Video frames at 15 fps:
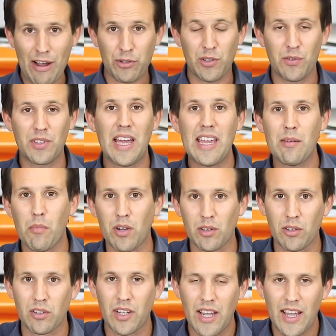out of date
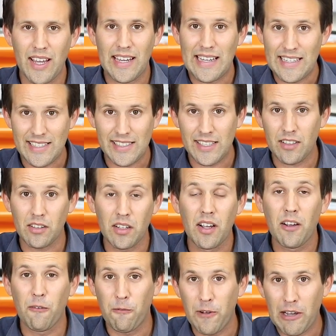model, is still
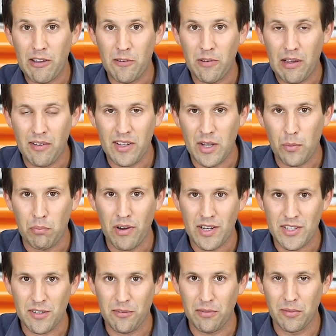very, very
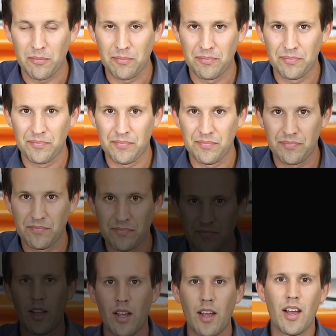impressive.
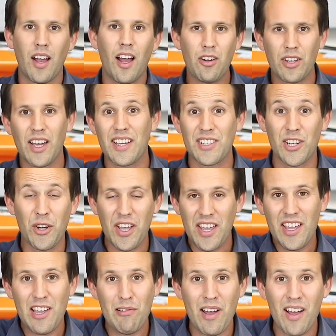Okay, so
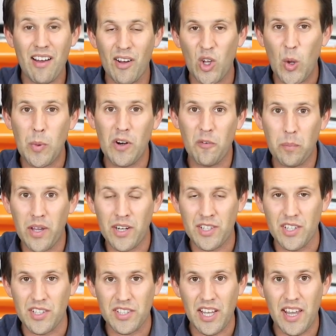here are a couple of
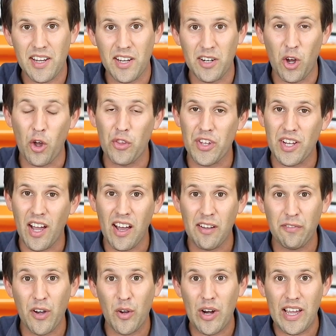pictures taken on the
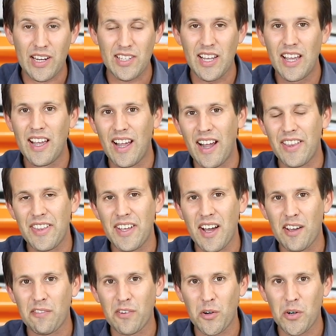iPhone X and the
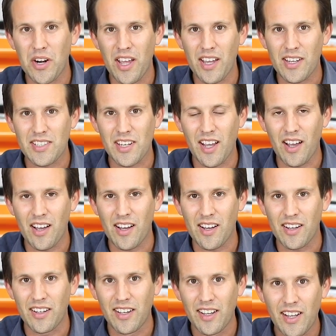iPhone
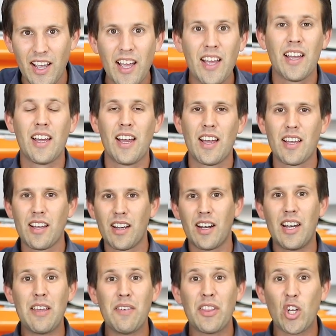XR.
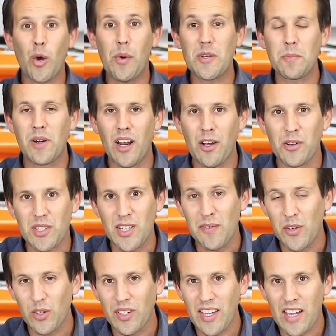Leave in the comments below, see
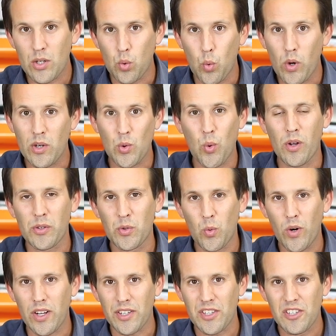if you can guess which one's
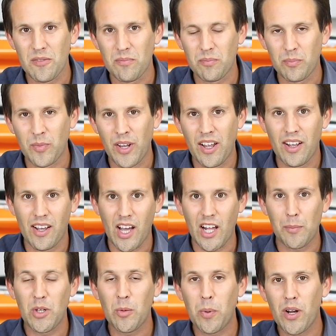which.
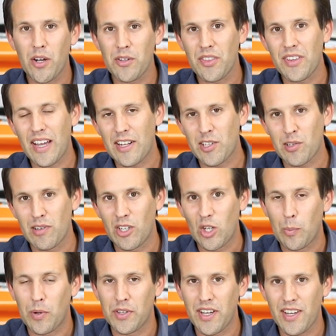I'll be uploading the answer in a
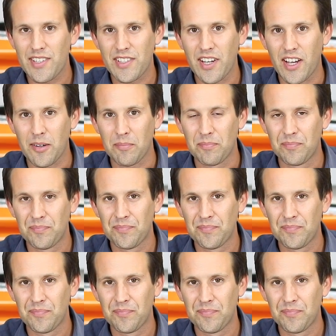couple of days' time.